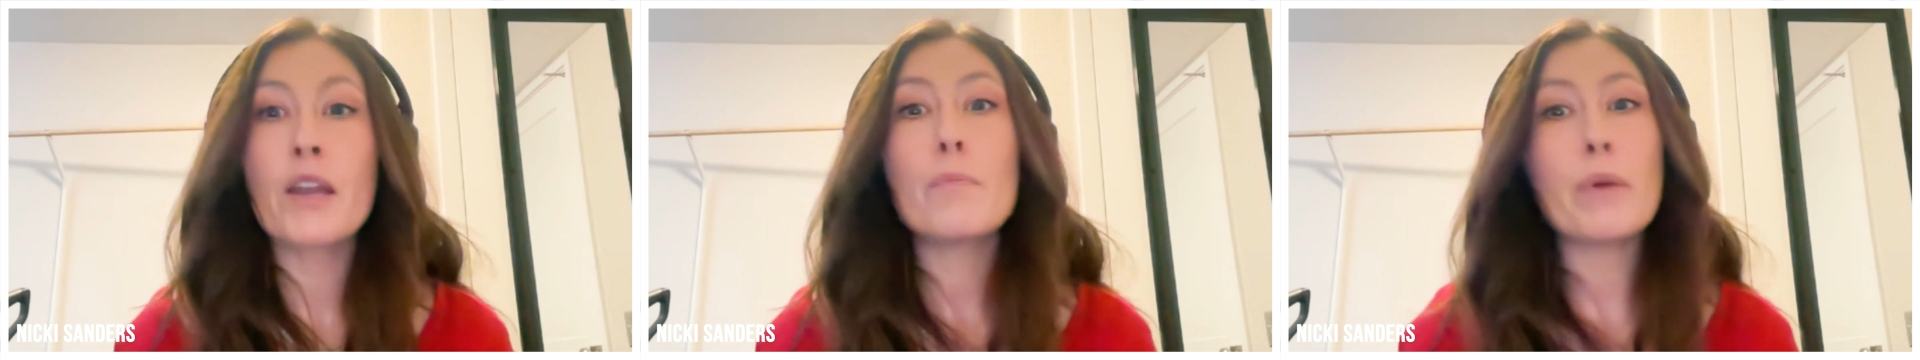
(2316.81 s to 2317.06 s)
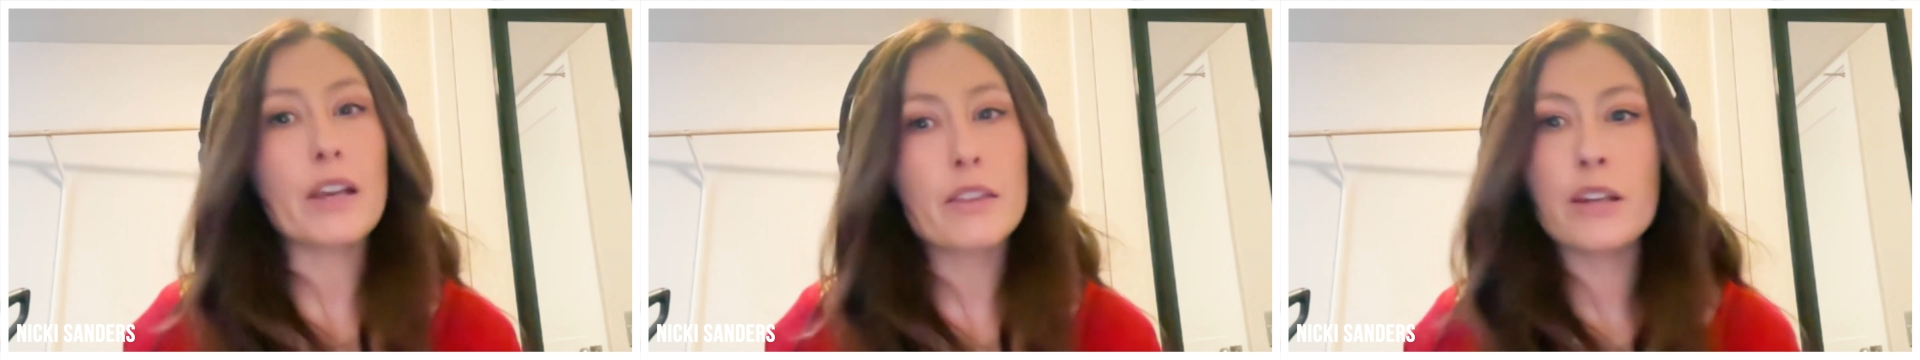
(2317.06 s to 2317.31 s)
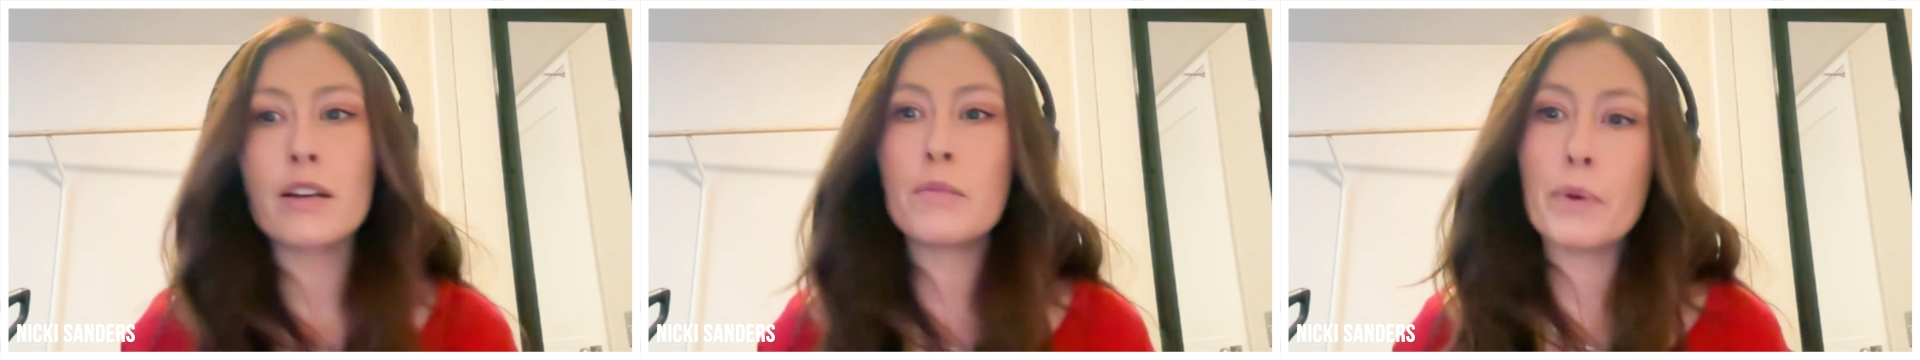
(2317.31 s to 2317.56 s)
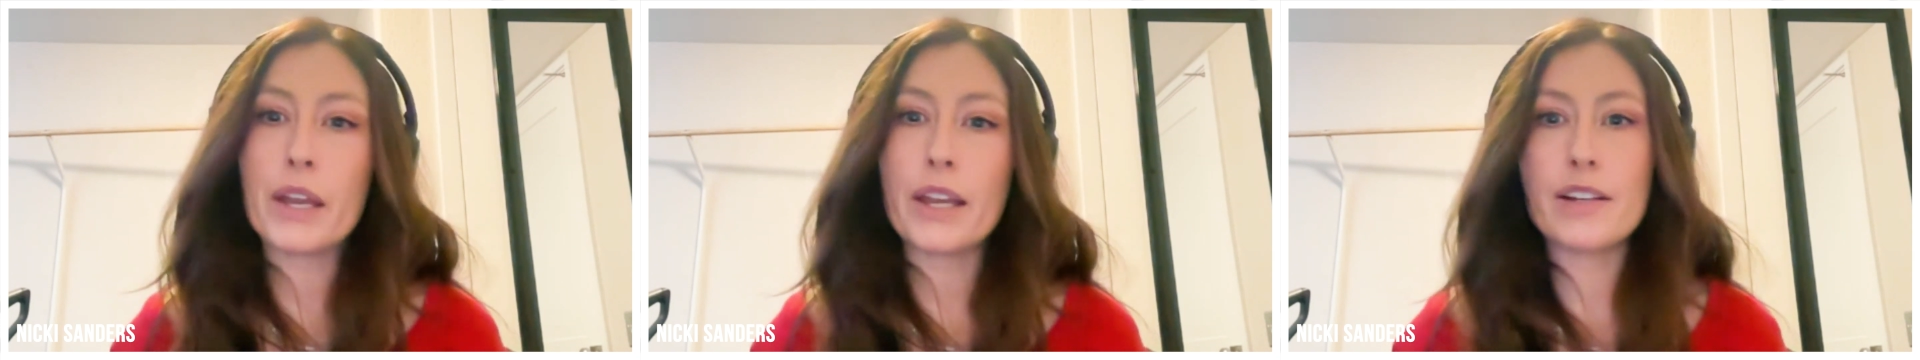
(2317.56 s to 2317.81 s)
bank the
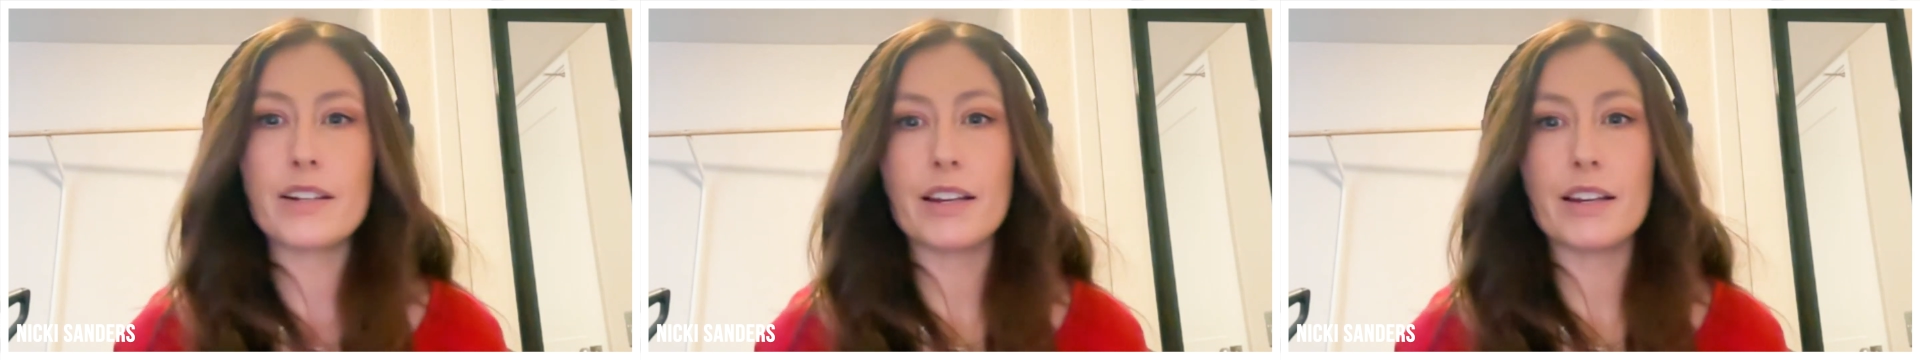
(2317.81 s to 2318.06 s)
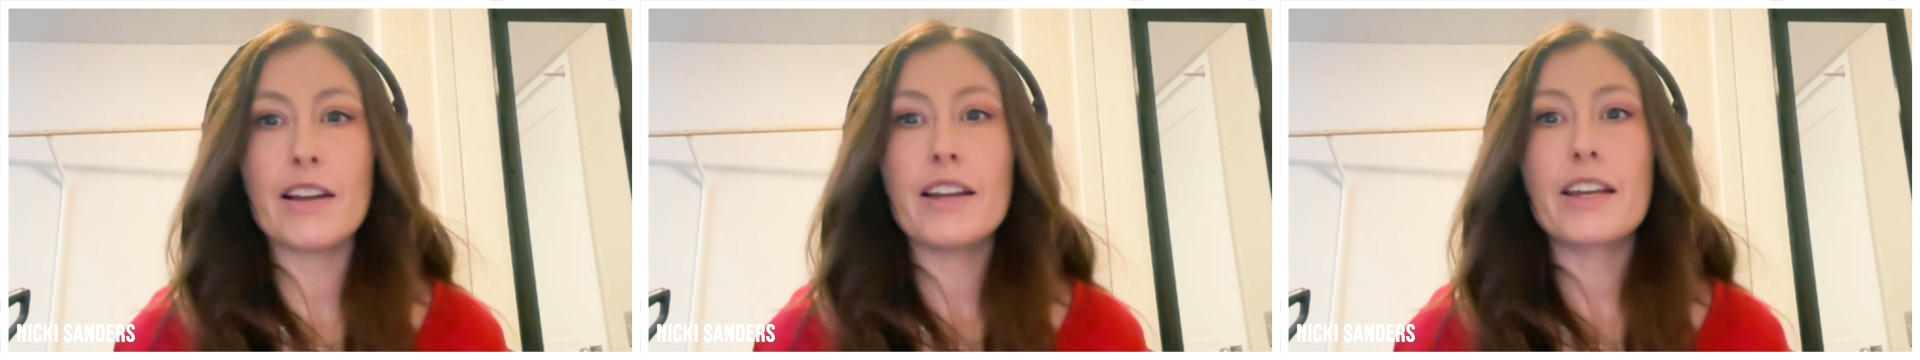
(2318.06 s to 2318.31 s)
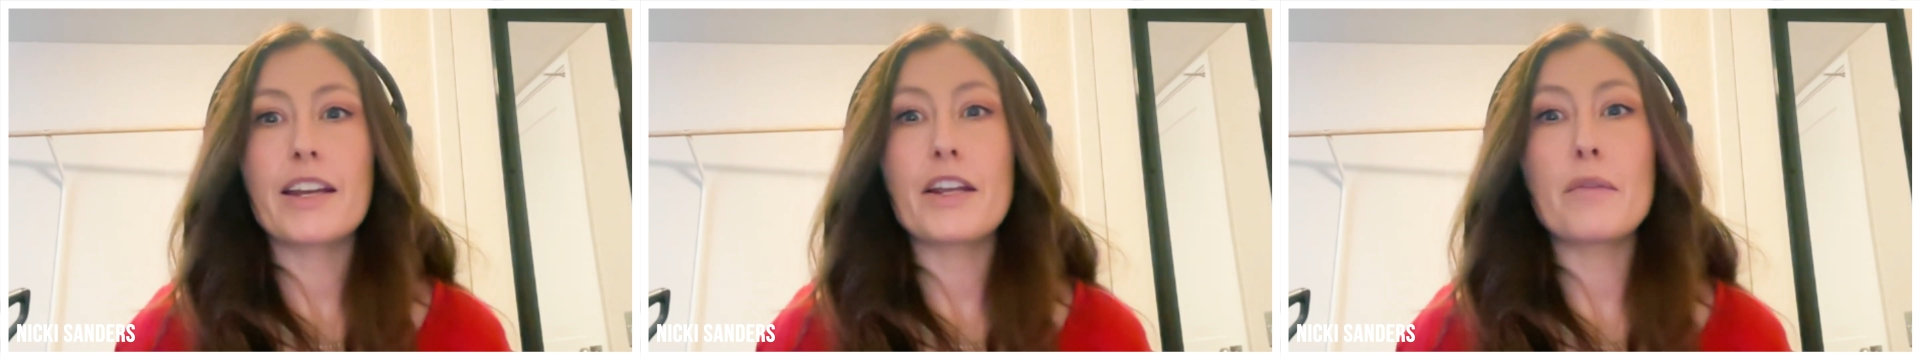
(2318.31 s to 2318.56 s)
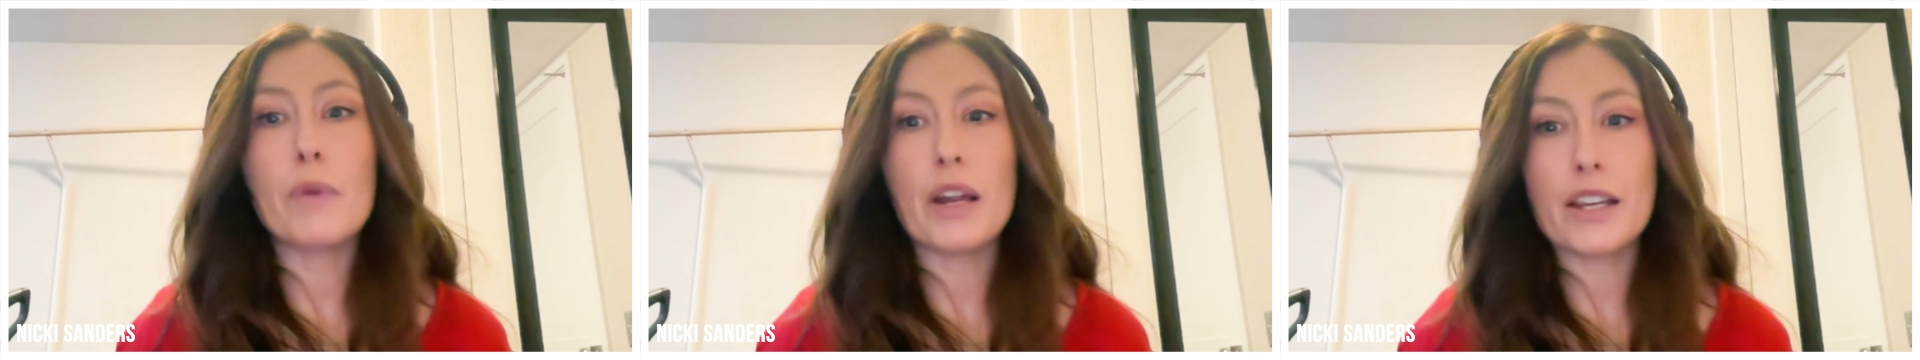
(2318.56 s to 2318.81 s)
unbanked and
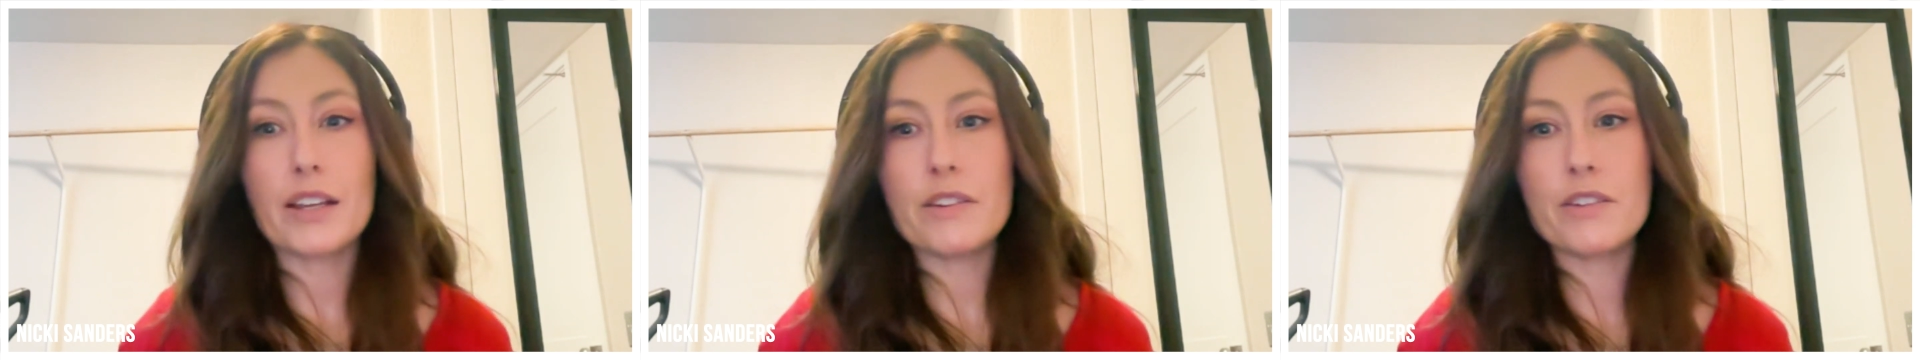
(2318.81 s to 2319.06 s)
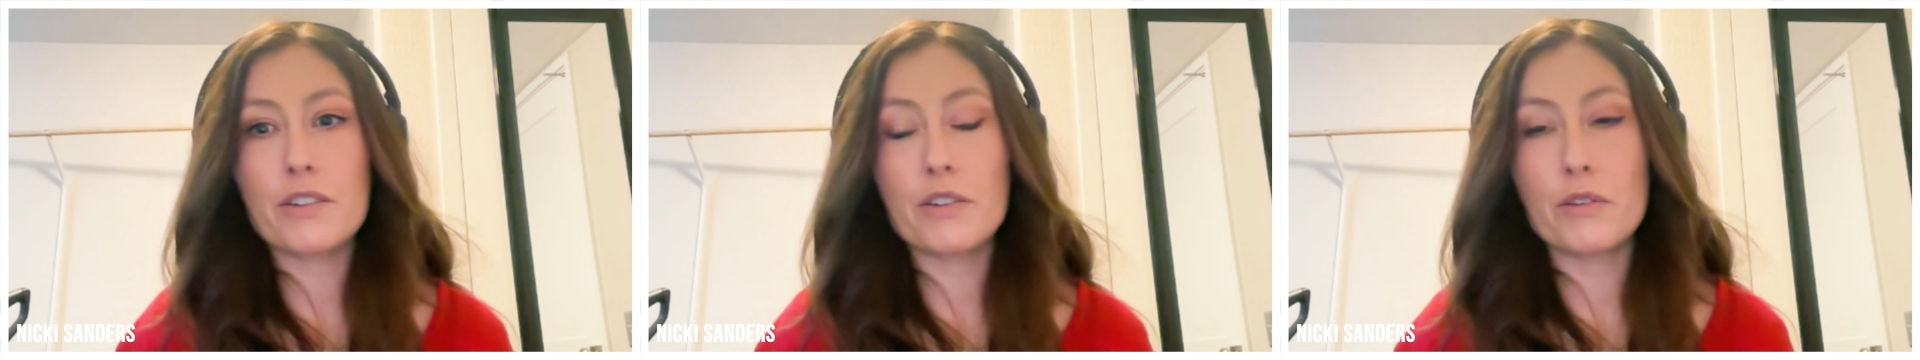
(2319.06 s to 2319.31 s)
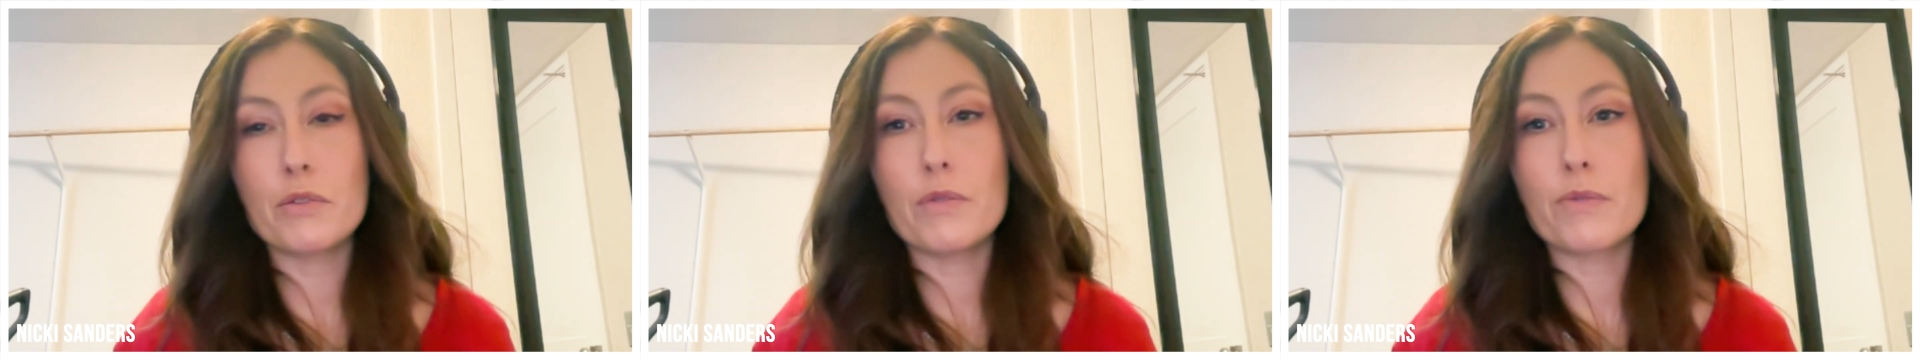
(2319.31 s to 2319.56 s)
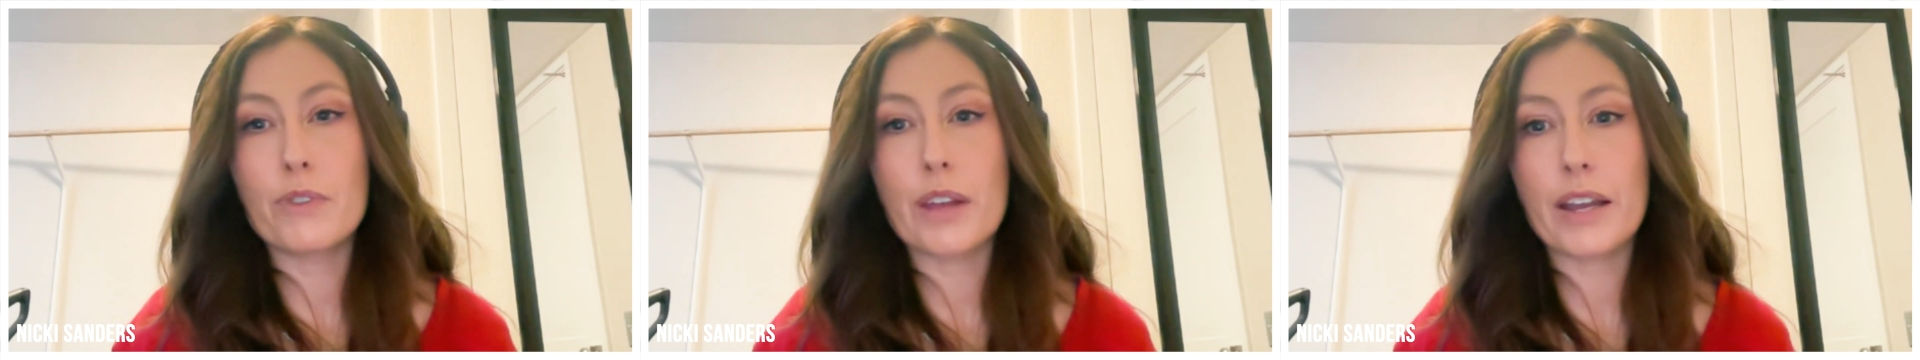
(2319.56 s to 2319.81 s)
getting money to
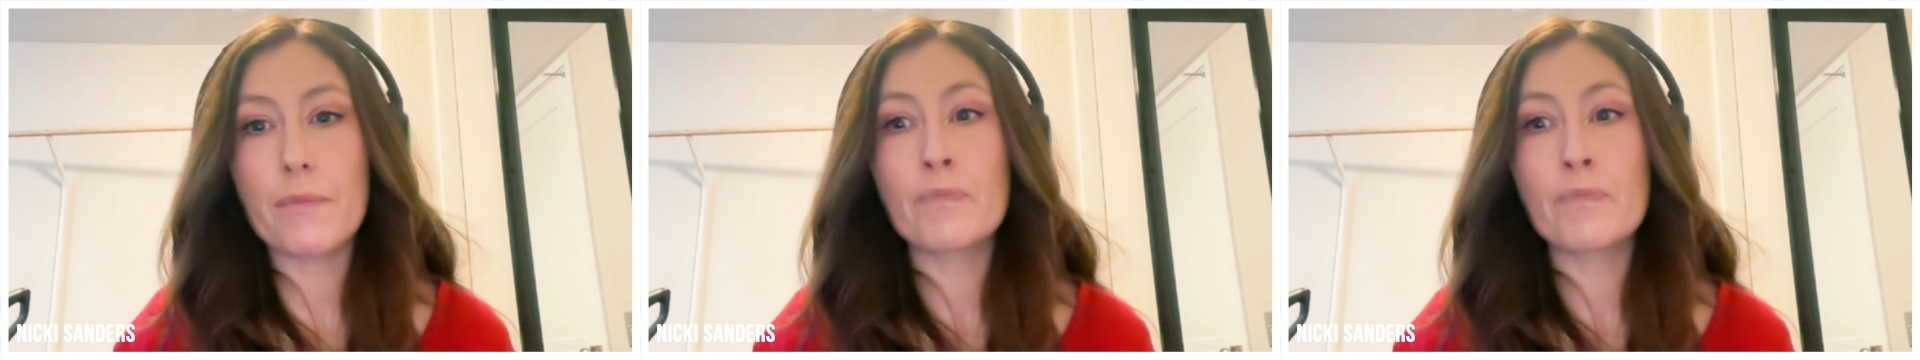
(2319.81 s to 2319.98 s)
like